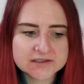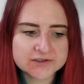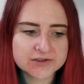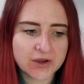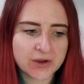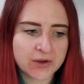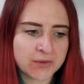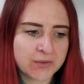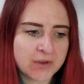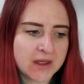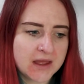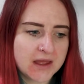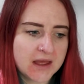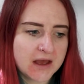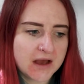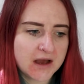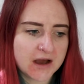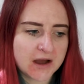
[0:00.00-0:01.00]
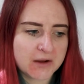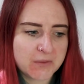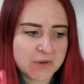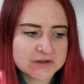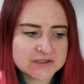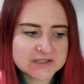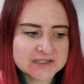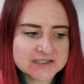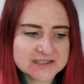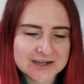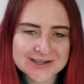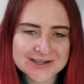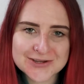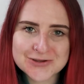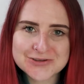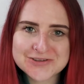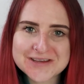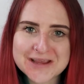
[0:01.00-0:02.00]
So I want to start
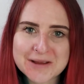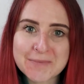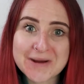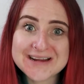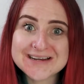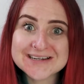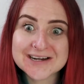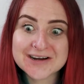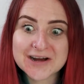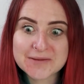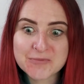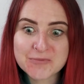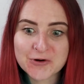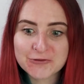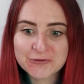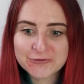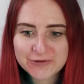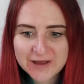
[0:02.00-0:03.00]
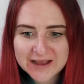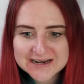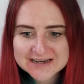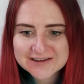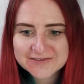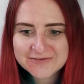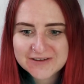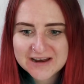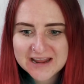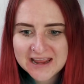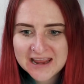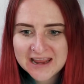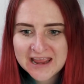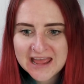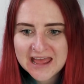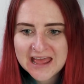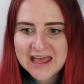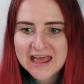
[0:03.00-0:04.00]
using my time more
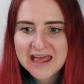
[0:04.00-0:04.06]
effectively